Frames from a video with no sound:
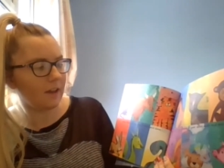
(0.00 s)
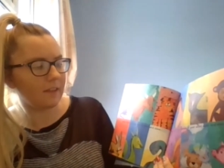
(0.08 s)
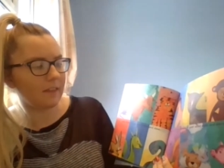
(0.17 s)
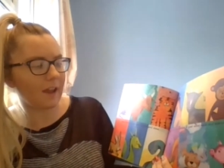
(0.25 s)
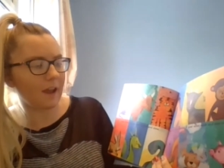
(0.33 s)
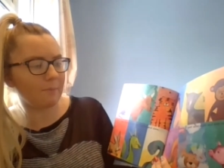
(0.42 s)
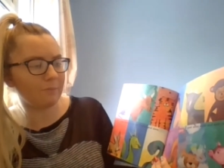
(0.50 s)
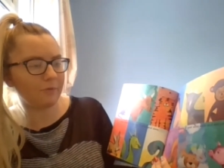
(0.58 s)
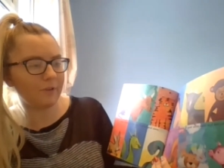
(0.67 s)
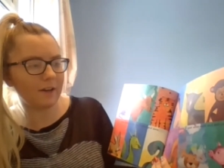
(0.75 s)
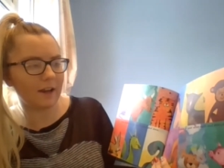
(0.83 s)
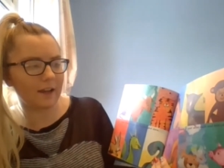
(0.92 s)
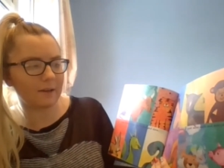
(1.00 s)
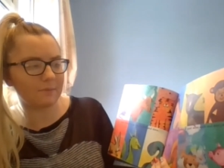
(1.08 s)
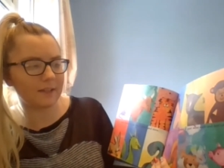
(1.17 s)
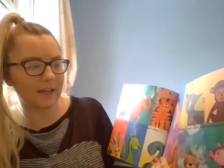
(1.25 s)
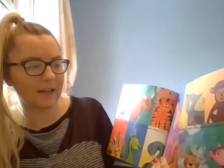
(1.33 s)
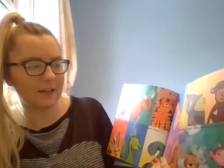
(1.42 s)
the emperor named
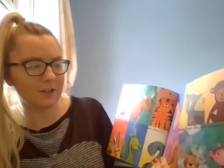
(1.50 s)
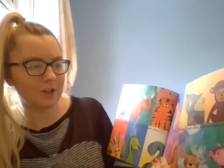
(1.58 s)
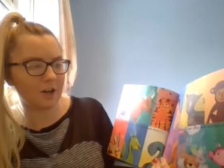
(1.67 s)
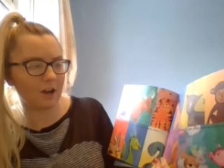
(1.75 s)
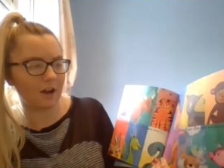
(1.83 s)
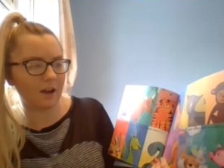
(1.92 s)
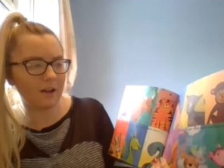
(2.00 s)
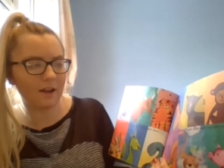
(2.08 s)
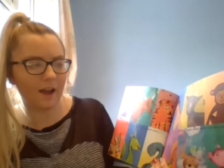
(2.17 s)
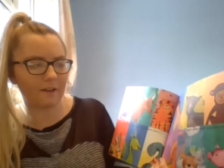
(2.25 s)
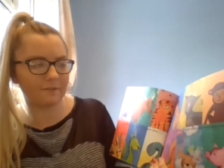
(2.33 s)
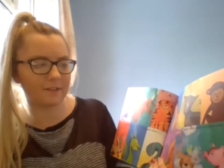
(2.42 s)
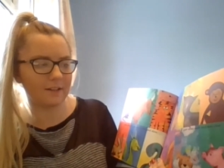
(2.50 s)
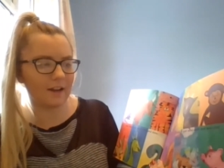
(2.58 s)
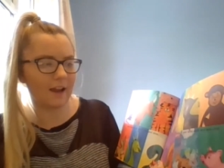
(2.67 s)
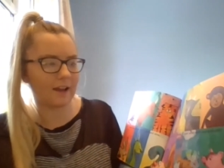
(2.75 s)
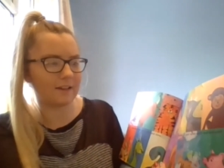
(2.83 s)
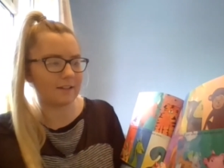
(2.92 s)
each year and